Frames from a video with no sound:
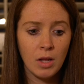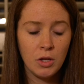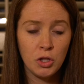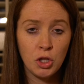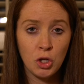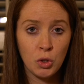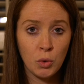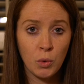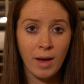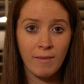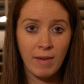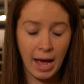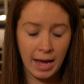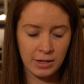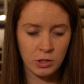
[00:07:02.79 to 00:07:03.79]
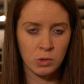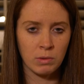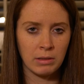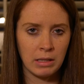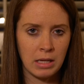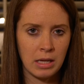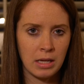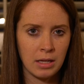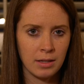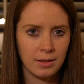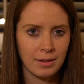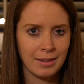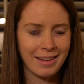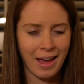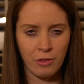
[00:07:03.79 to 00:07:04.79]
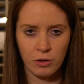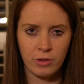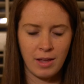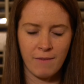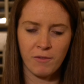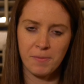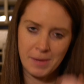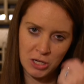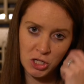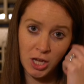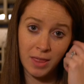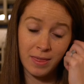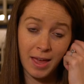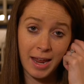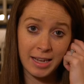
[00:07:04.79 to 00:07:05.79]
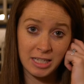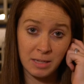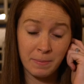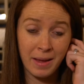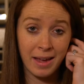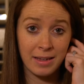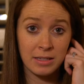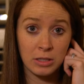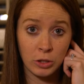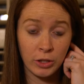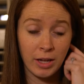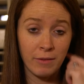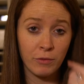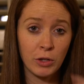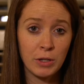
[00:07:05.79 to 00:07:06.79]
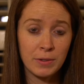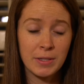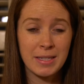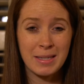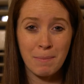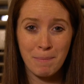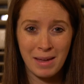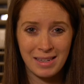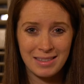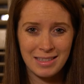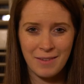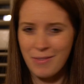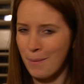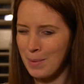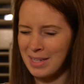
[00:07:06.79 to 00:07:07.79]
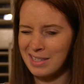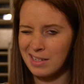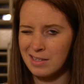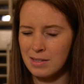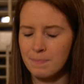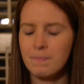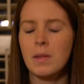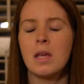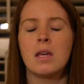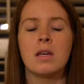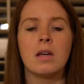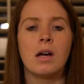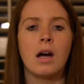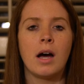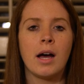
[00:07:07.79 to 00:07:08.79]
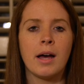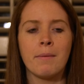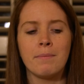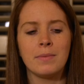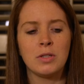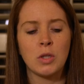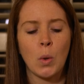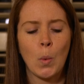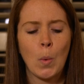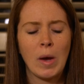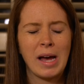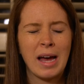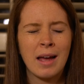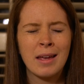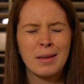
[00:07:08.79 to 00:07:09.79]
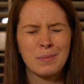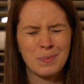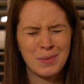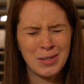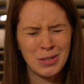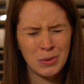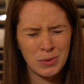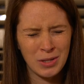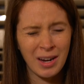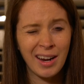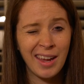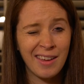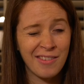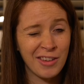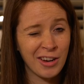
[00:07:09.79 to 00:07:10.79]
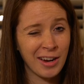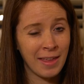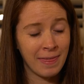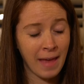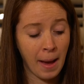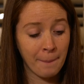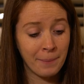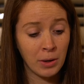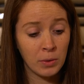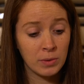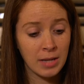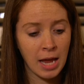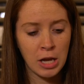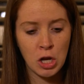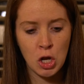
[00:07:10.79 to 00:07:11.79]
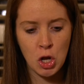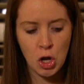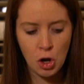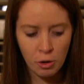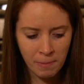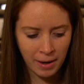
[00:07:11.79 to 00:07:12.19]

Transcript: you have actually gathered the information that edTPA is looking for you to submit, if that makes sense. So I am so sorry if you're in that boat, and